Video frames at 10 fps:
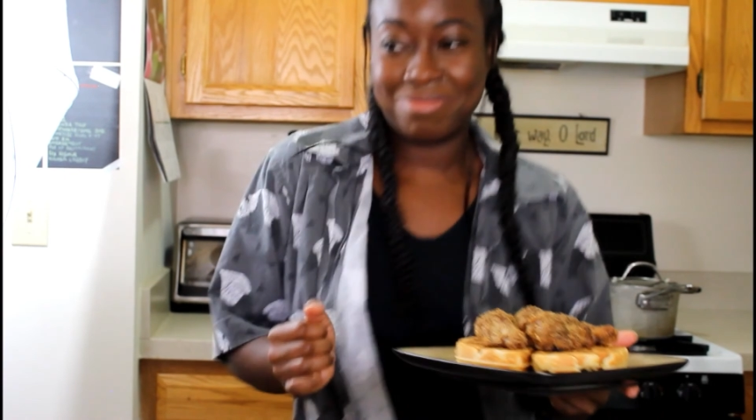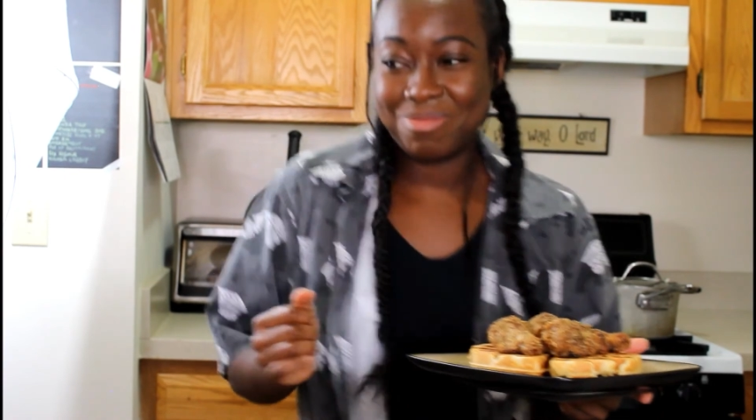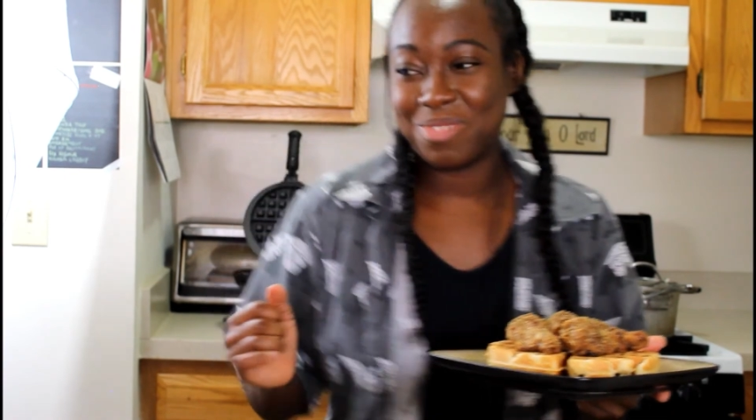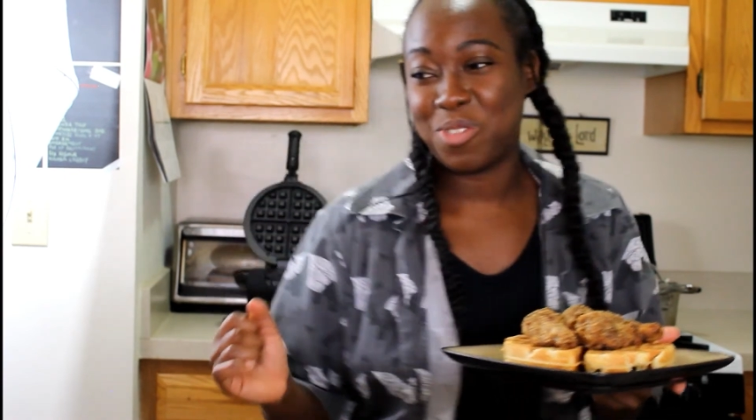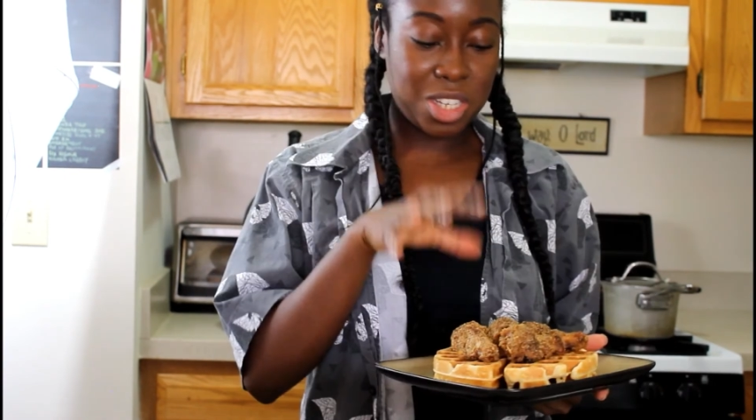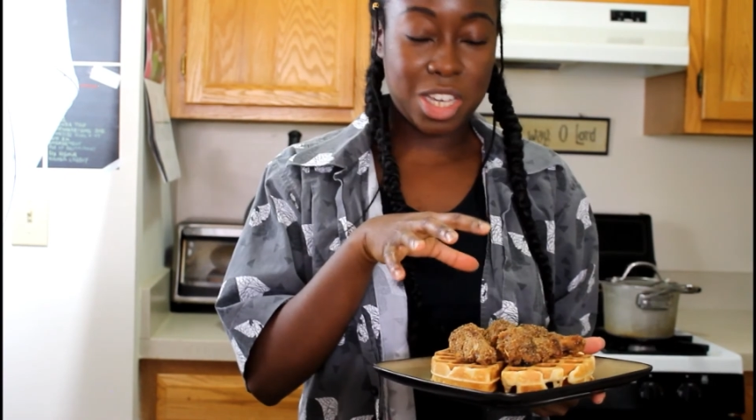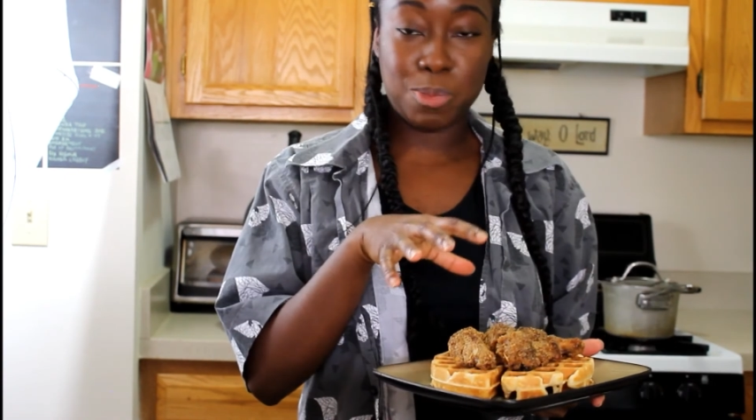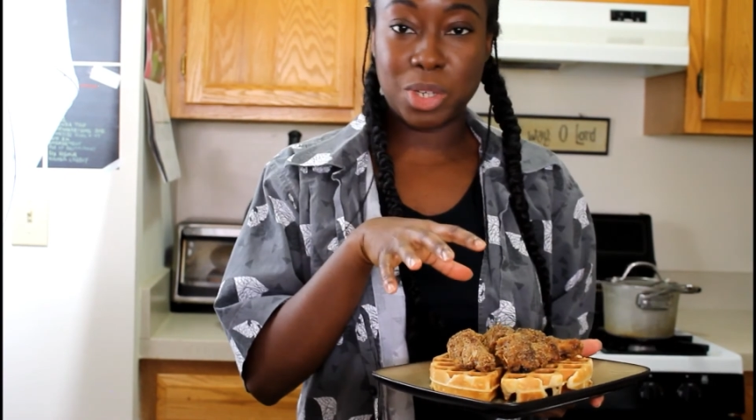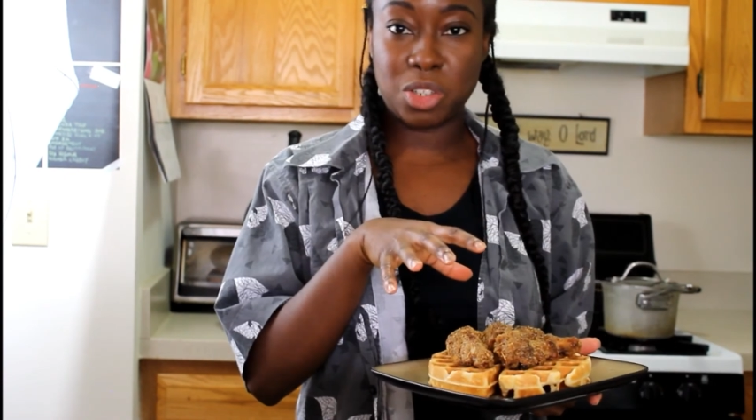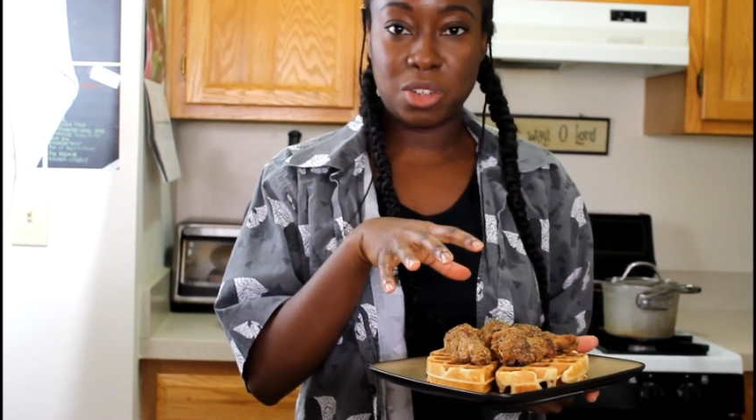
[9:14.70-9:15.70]
I'm gonna take a
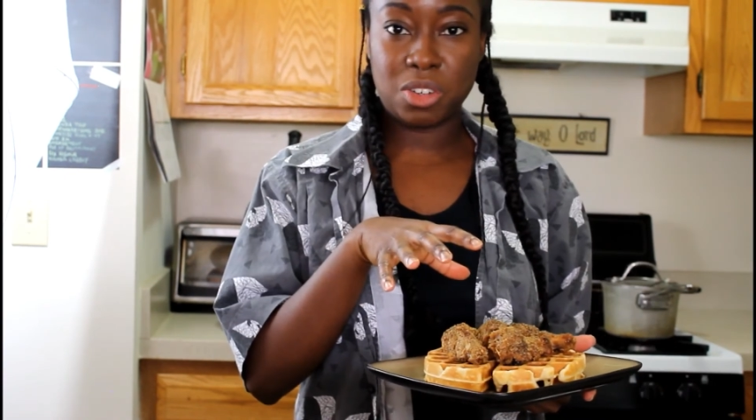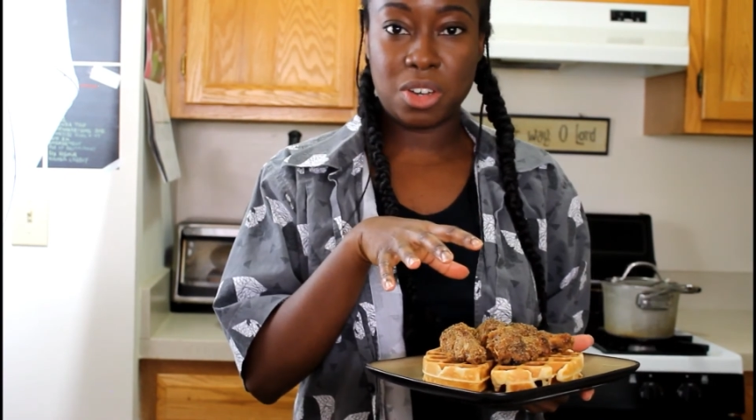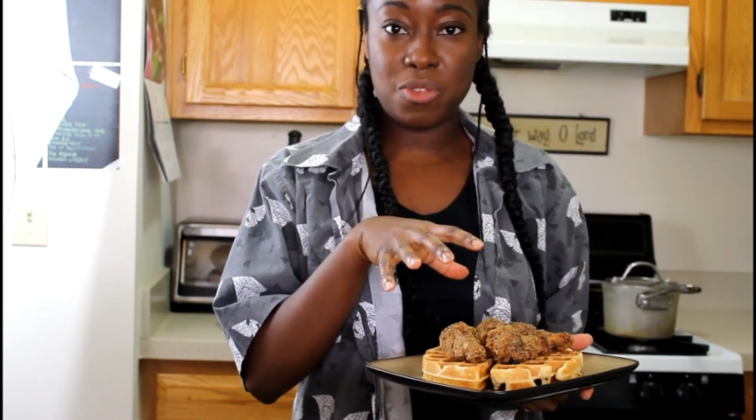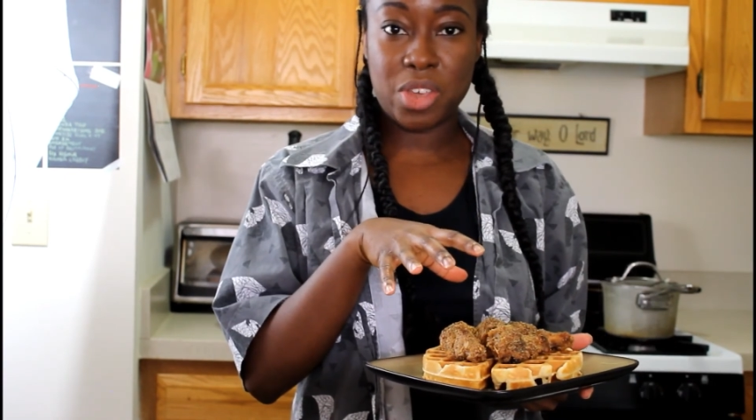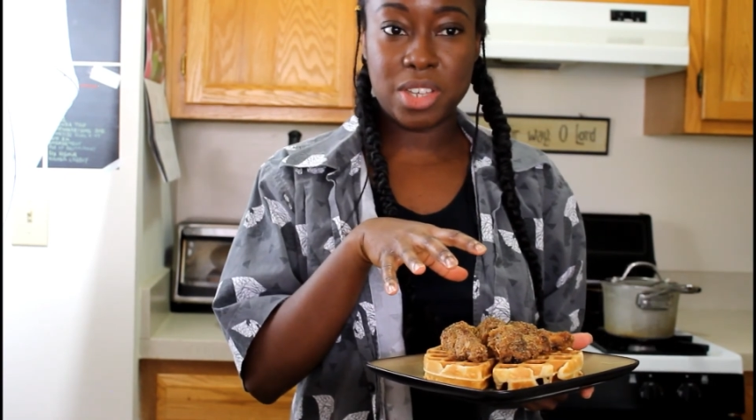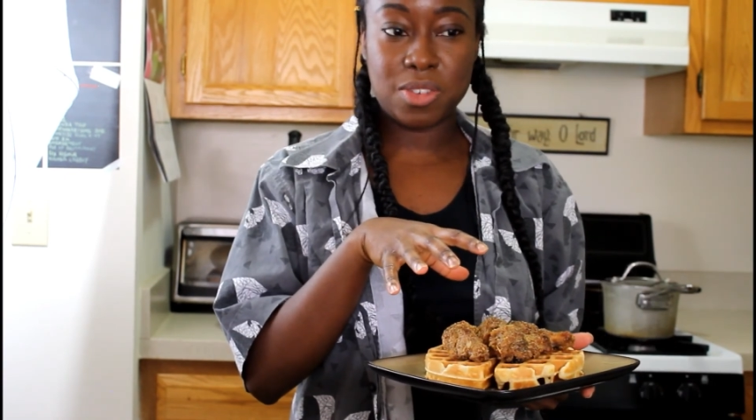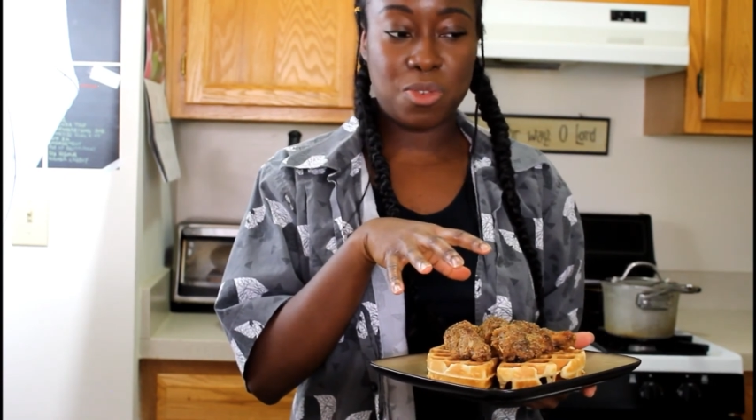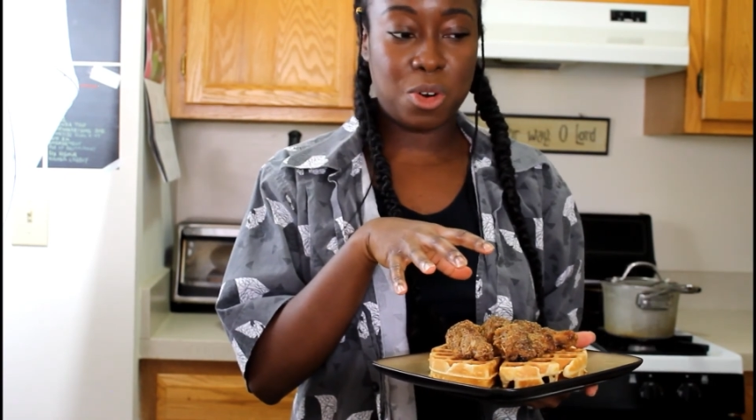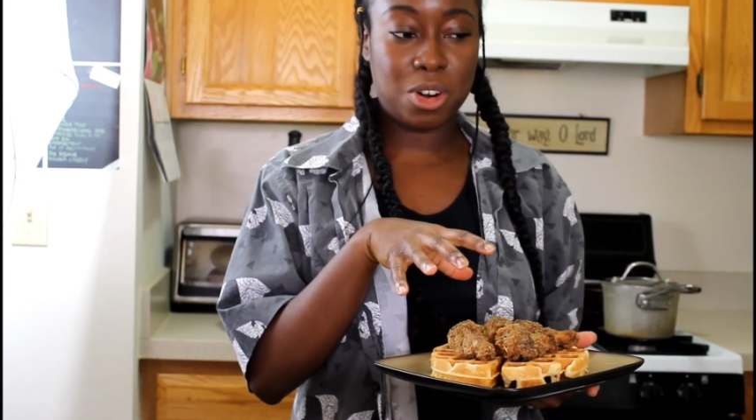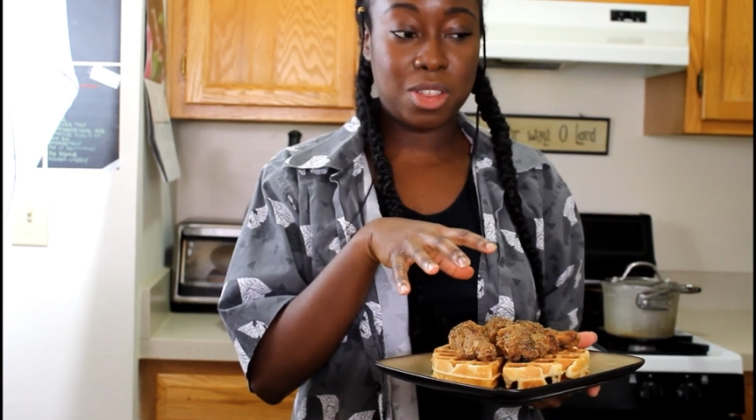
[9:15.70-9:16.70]
picture of this
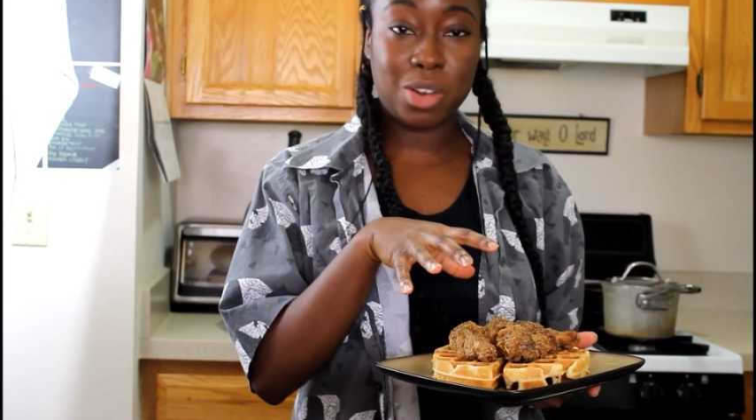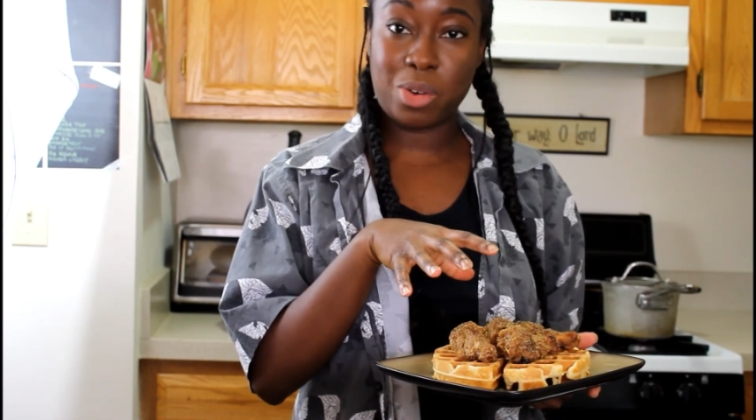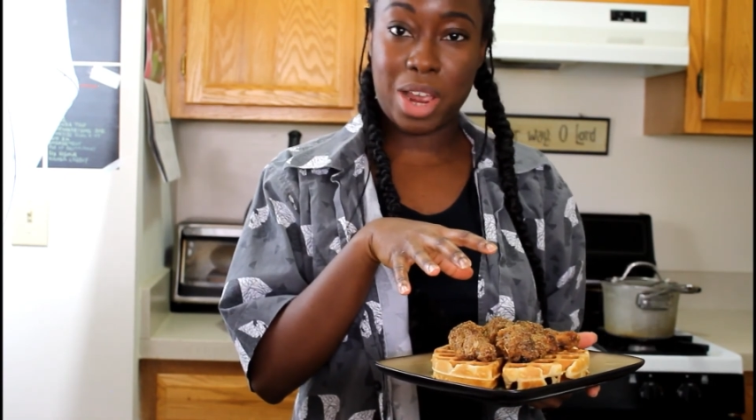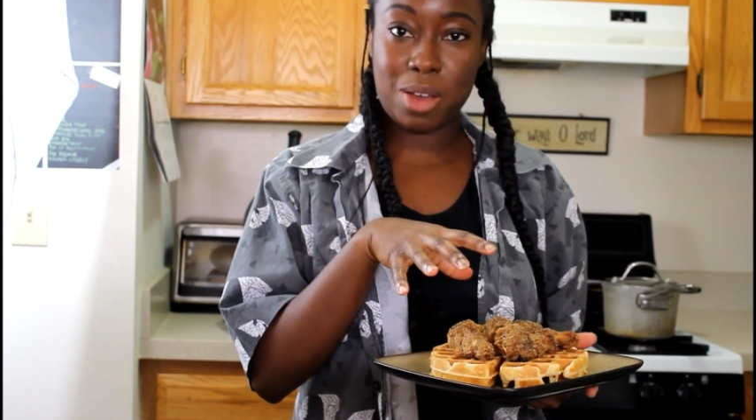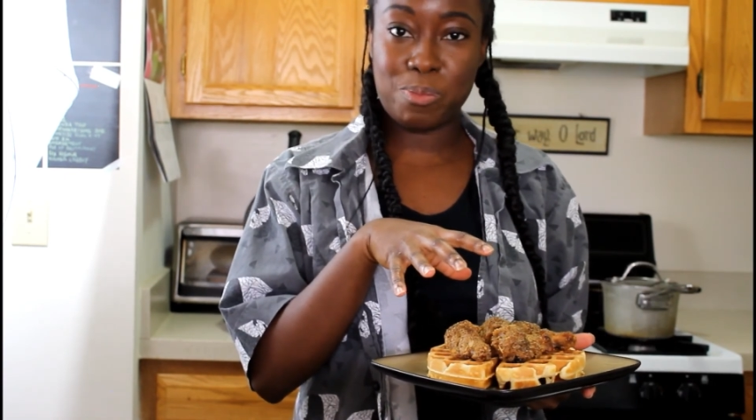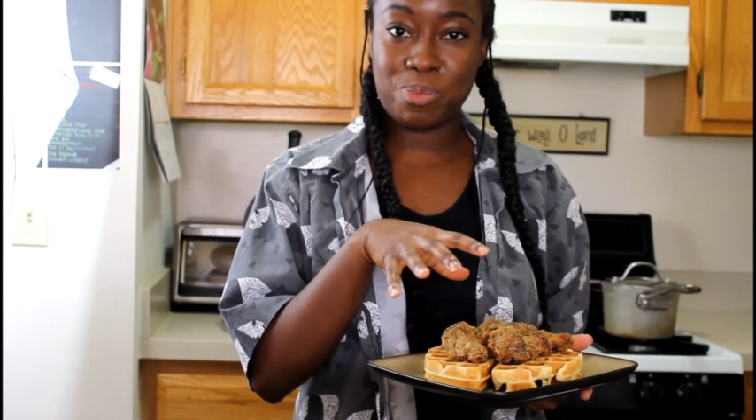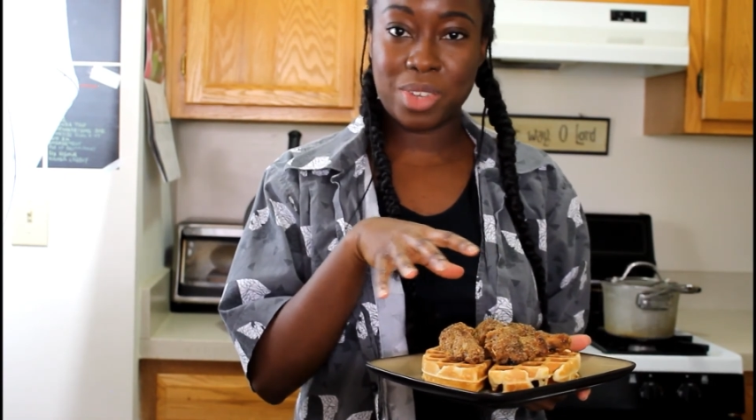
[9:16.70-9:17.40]
for the gram.